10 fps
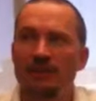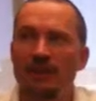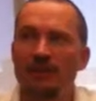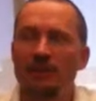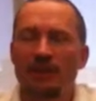You
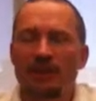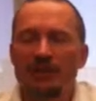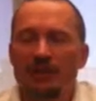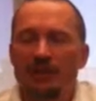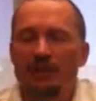never want to
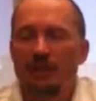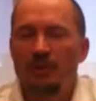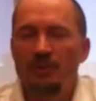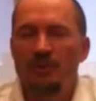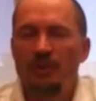submit a
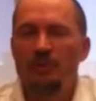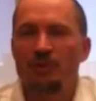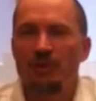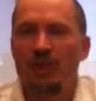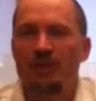proposal and it get
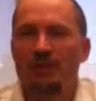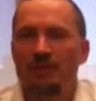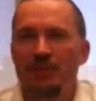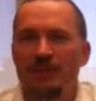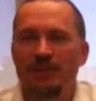
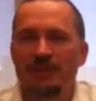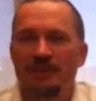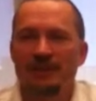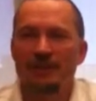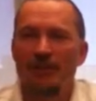rejected
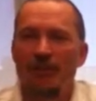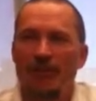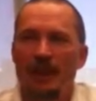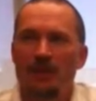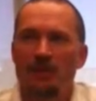because
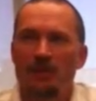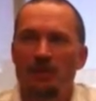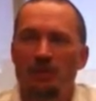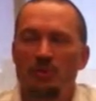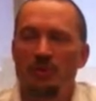
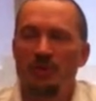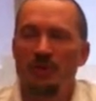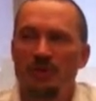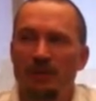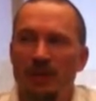you
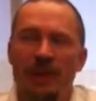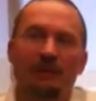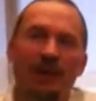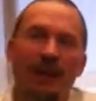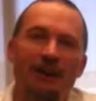
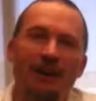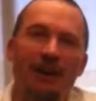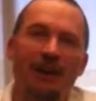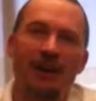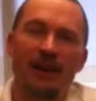left out
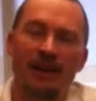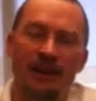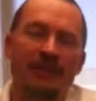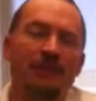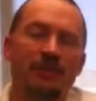an
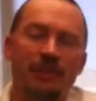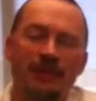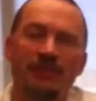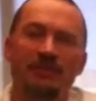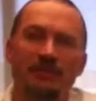easy
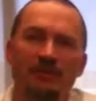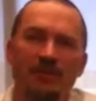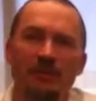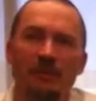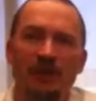piece of
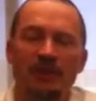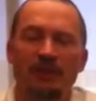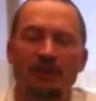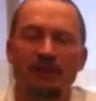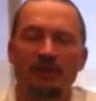
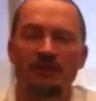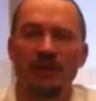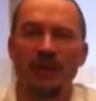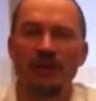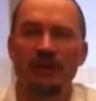information that you could
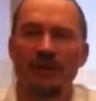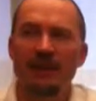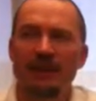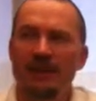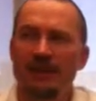have gotten.
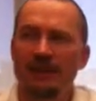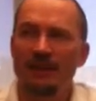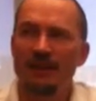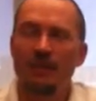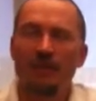
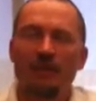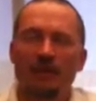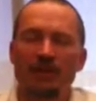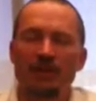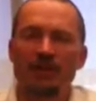You want
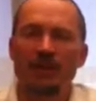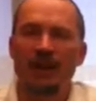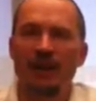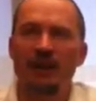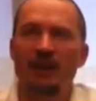to make sure you
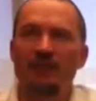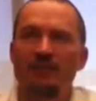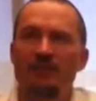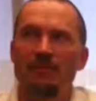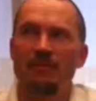got
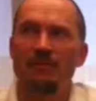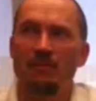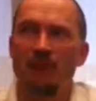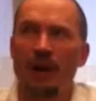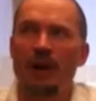the
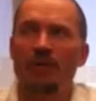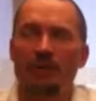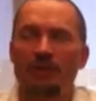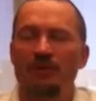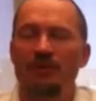right
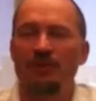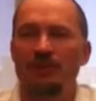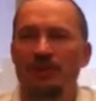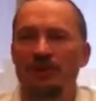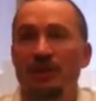opportunity
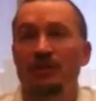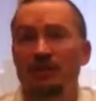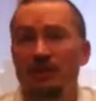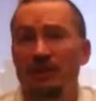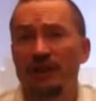to be judged
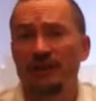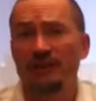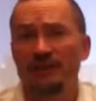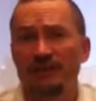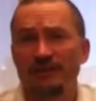on your
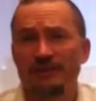credentials.